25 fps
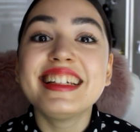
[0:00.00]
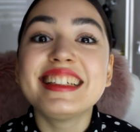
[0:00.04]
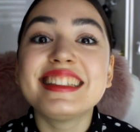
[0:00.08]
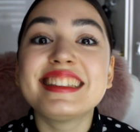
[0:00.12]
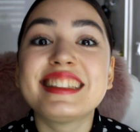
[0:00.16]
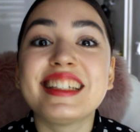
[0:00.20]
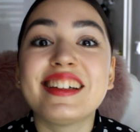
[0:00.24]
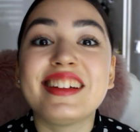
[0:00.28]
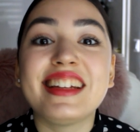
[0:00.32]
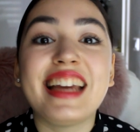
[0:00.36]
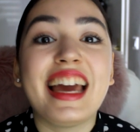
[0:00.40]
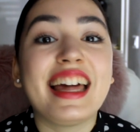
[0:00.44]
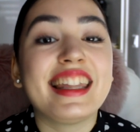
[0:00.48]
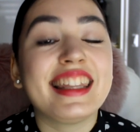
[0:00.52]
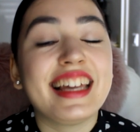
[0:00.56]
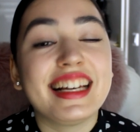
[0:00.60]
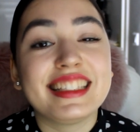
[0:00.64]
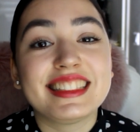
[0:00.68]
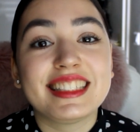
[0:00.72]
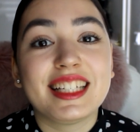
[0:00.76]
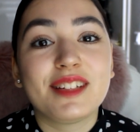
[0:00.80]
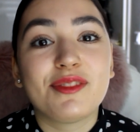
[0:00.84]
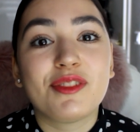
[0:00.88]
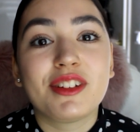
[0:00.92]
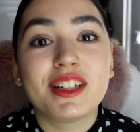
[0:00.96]
So yeah,
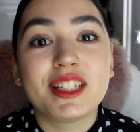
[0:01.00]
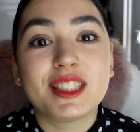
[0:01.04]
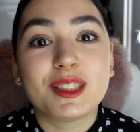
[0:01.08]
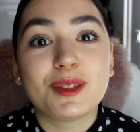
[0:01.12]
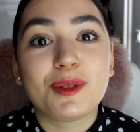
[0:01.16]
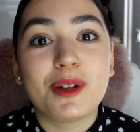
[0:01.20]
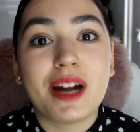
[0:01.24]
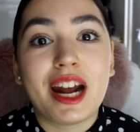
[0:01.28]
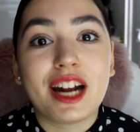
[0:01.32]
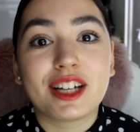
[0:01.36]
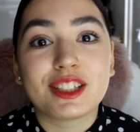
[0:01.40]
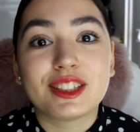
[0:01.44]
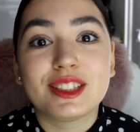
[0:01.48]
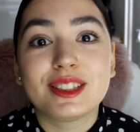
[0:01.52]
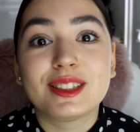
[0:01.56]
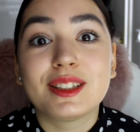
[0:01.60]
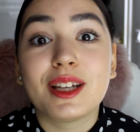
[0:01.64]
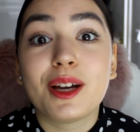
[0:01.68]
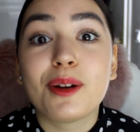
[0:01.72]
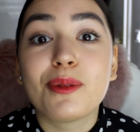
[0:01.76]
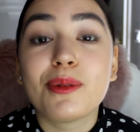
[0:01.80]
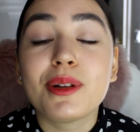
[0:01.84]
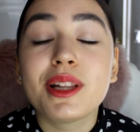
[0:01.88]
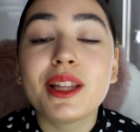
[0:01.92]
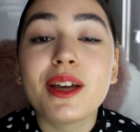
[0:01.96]
that's it for this reaction.
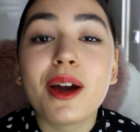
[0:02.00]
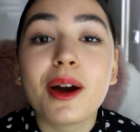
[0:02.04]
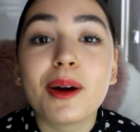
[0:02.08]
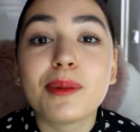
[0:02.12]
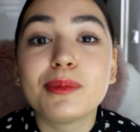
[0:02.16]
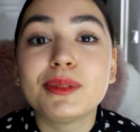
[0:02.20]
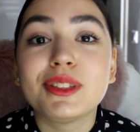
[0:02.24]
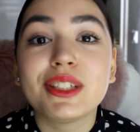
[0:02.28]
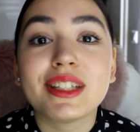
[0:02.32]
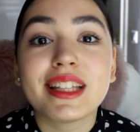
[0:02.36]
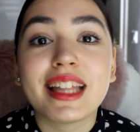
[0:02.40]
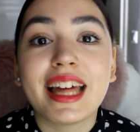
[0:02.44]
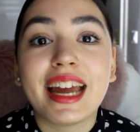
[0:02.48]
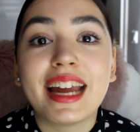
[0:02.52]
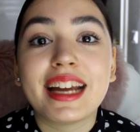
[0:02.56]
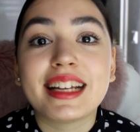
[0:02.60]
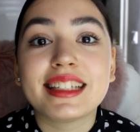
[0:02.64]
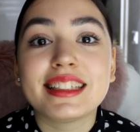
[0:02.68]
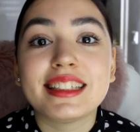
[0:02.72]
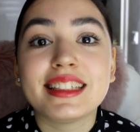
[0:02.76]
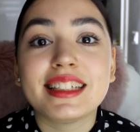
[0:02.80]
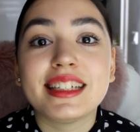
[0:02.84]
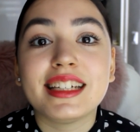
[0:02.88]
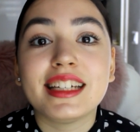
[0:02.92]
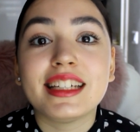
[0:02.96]
So I really hope you
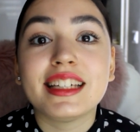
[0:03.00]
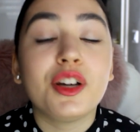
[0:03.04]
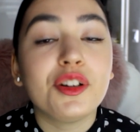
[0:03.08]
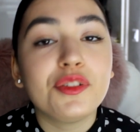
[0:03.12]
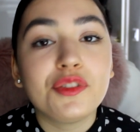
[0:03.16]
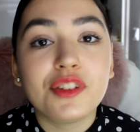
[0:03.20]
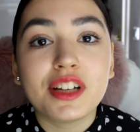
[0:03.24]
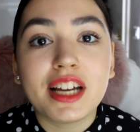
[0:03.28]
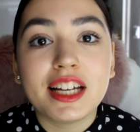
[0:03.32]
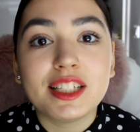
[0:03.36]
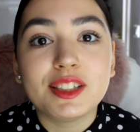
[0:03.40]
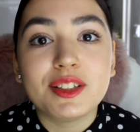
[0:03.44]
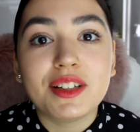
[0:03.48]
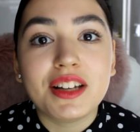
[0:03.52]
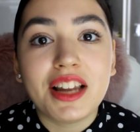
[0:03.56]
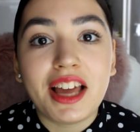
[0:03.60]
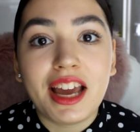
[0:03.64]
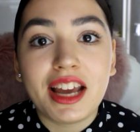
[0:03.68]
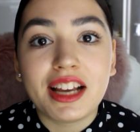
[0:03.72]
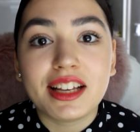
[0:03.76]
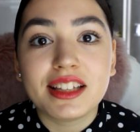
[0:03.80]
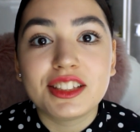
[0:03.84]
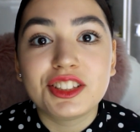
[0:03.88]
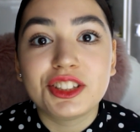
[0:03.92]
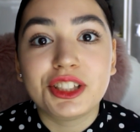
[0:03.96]
liked it. Don't forget to
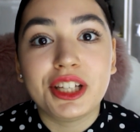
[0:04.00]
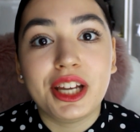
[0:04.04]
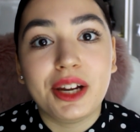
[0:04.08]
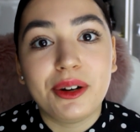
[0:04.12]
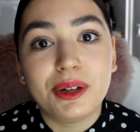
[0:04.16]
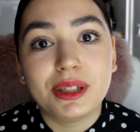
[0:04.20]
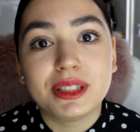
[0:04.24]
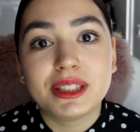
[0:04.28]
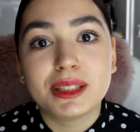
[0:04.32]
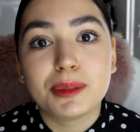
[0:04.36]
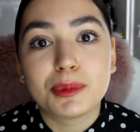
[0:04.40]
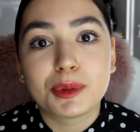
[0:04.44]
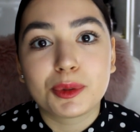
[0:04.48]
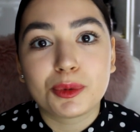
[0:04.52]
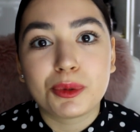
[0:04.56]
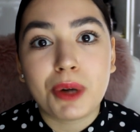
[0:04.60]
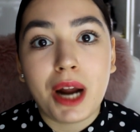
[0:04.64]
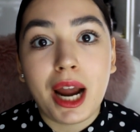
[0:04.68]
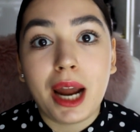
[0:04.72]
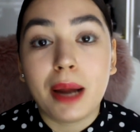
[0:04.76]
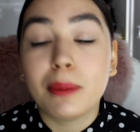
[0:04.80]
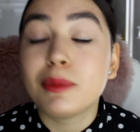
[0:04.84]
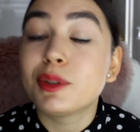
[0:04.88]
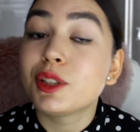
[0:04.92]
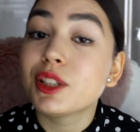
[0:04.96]
like, share and
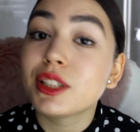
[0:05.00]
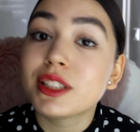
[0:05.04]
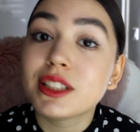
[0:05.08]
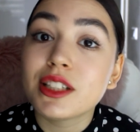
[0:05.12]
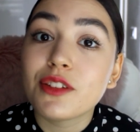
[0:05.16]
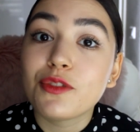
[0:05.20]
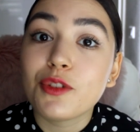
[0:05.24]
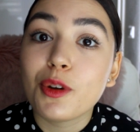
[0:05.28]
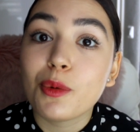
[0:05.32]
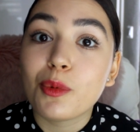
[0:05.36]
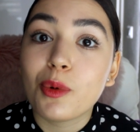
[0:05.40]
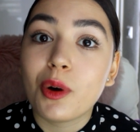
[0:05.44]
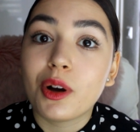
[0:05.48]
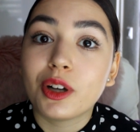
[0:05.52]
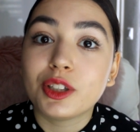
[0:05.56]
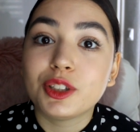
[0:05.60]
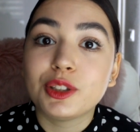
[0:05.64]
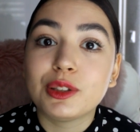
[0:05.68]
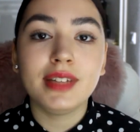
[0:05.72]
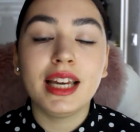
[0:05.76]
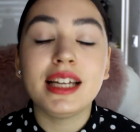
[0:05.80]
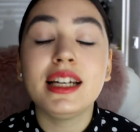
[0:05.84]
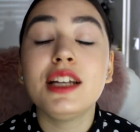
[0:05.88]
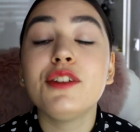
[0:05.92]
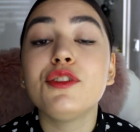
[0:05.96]
subscribe just if you
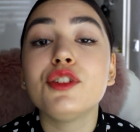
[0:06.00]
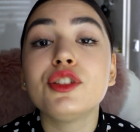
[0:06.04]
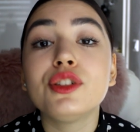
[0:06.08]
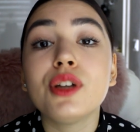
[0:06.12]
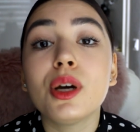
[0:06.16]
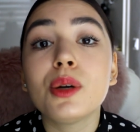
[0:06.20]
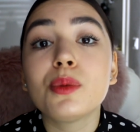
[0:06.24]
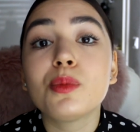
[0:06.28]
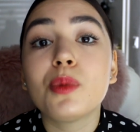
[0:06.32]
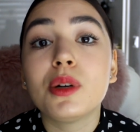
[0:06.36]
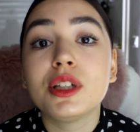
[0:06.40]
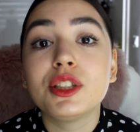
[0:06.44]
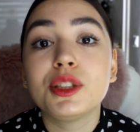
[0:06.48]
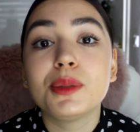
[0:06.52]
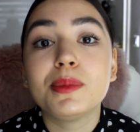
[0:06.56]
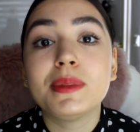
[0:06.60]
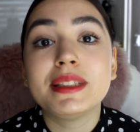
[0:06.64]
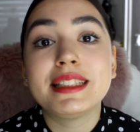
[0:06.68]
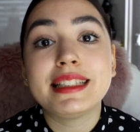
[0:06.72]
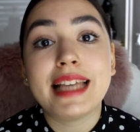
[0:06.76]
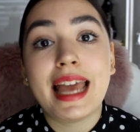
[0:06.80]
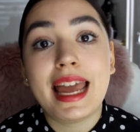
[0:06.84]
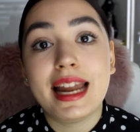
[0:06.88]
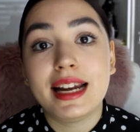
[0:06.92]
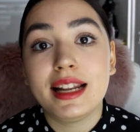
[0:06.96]
want. And if you don't want to
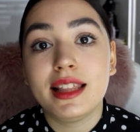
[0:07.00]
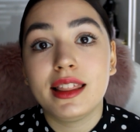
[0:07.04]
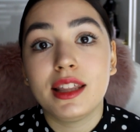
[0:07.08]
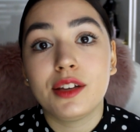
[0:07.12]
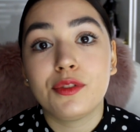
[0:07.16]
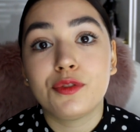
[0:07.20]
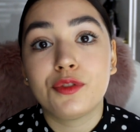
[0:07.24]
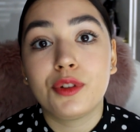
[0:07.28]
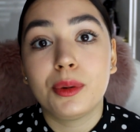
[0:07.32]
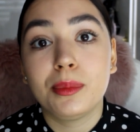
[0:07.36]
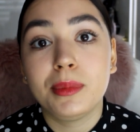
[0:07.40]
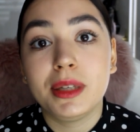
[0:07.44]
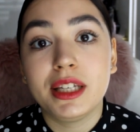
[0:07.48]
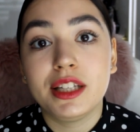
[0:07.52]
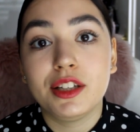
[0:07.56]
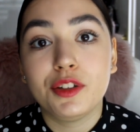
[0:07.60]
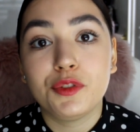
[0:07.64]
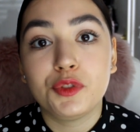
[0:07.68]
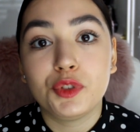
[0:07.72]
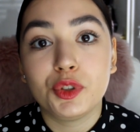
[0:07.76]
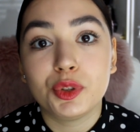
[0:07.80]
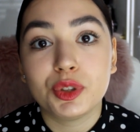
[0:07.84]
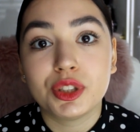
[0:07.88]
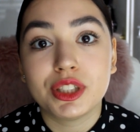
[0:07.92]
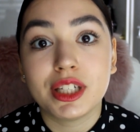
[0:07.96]
miss anything from me in the
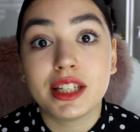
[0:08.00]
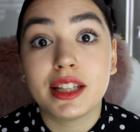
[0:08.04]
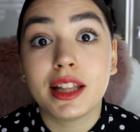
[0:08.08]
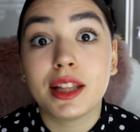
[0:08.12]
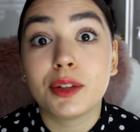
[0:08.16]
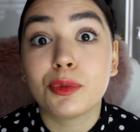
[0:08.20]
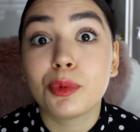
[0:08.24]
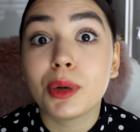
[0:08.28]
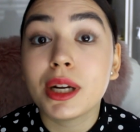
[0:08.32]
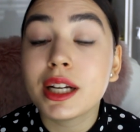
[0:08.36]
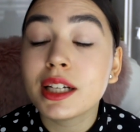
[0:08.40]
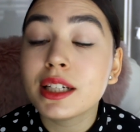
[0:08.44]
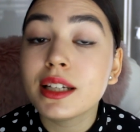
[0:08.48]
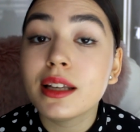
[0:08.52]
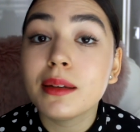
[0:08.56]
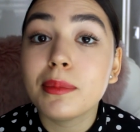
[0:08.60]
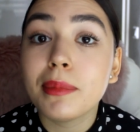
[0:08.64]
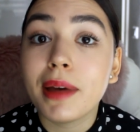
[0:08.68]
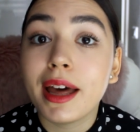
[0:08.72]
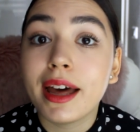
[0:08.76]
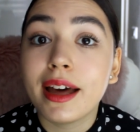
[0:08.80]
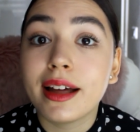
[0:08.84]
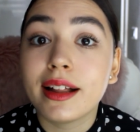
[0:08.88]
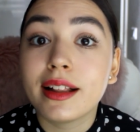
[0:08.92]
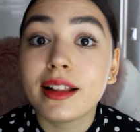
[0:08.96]
future, then ring the
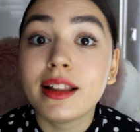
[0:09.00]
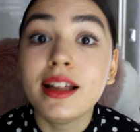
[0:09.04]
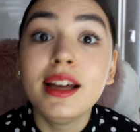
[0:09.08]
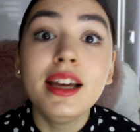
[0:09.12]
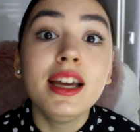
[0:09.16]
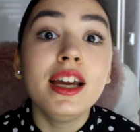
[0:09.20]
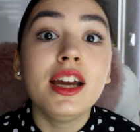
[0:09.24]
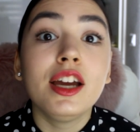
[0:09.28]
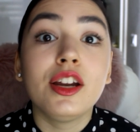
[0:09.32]
bell.